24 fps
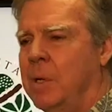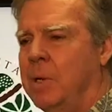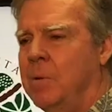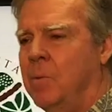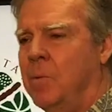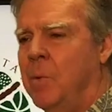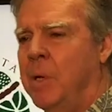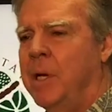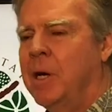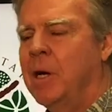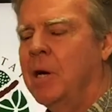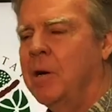
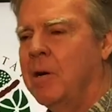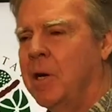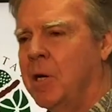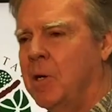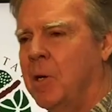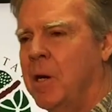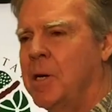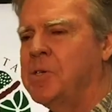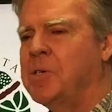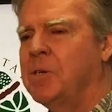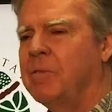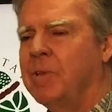We are
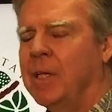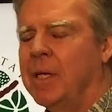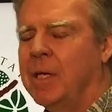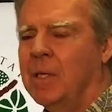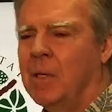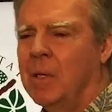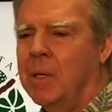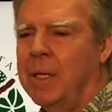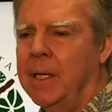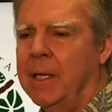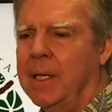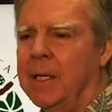aggressively
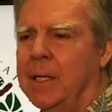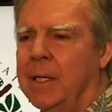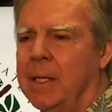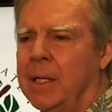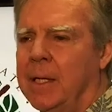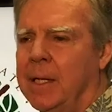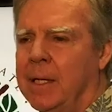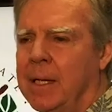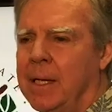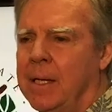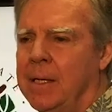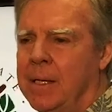looking at
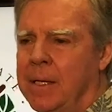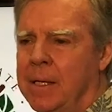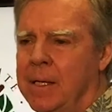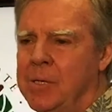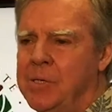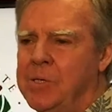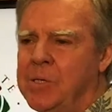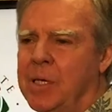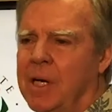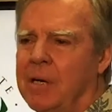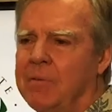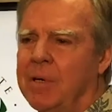
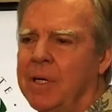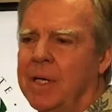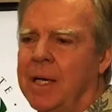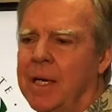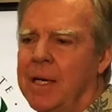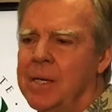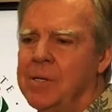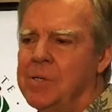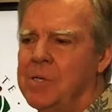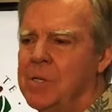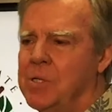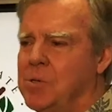each and every
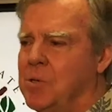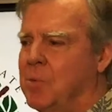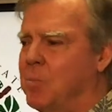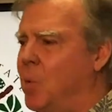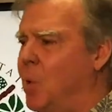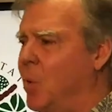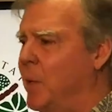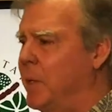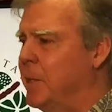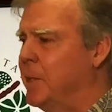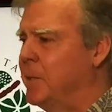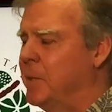case that's
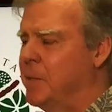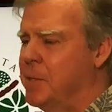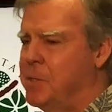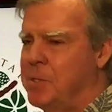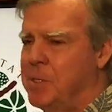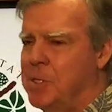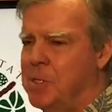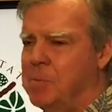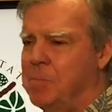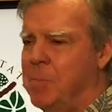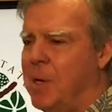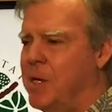reported to us
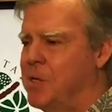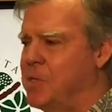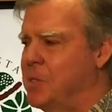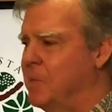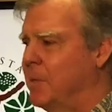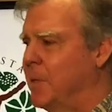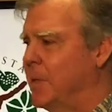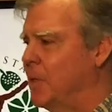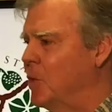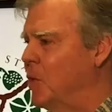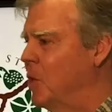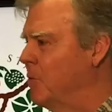that's
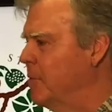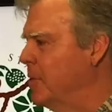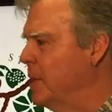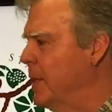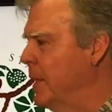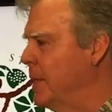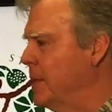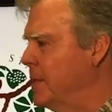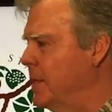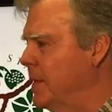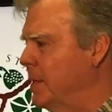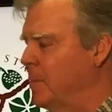possibly
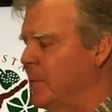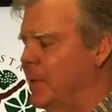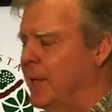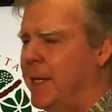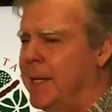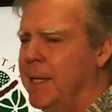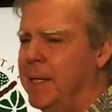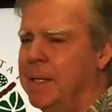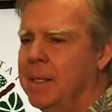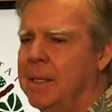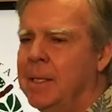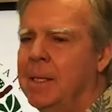COVID-19
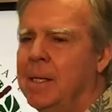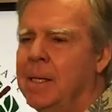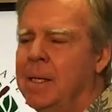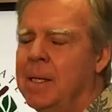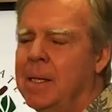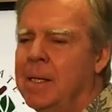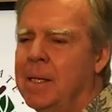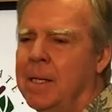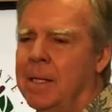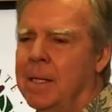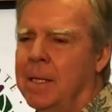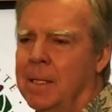related,
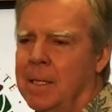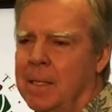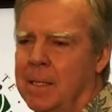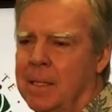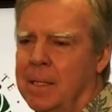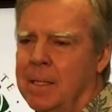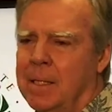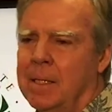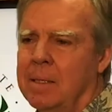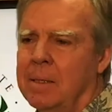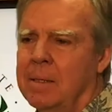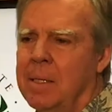and
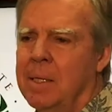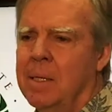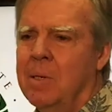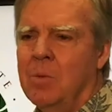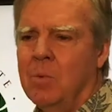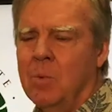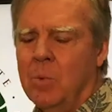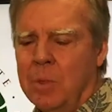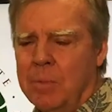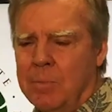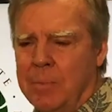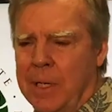
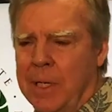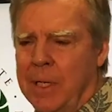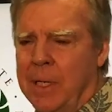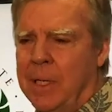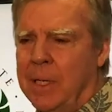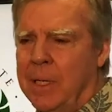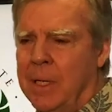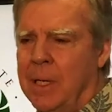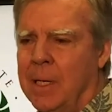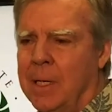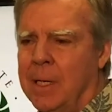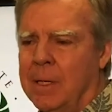would
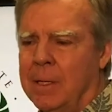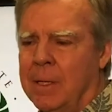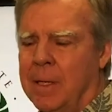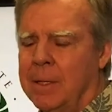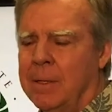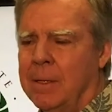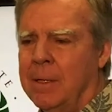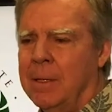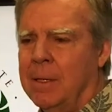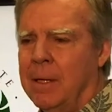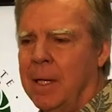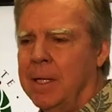be
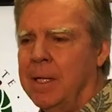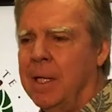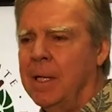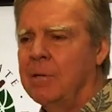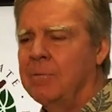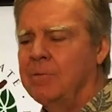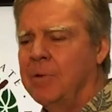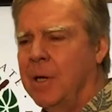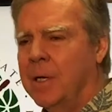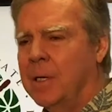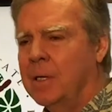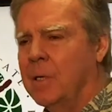
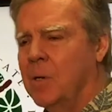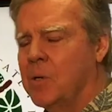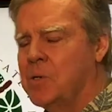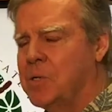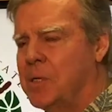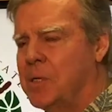identifying close